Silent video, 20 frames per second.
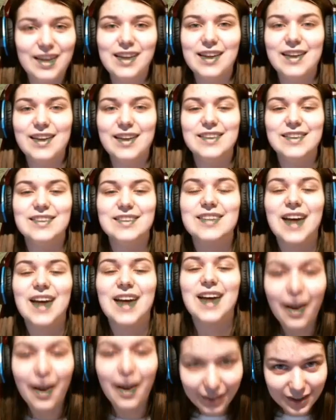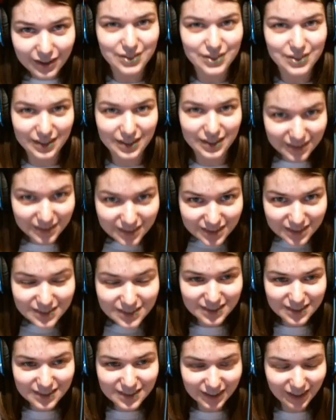
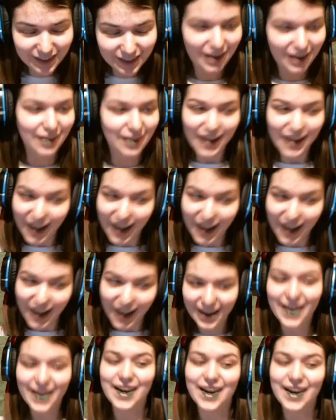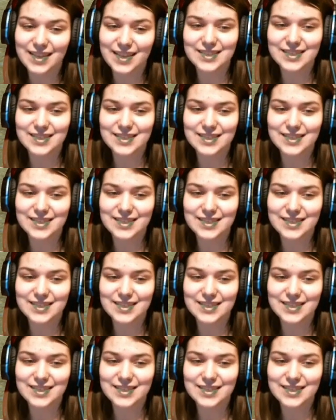intelligence. Okay, I got that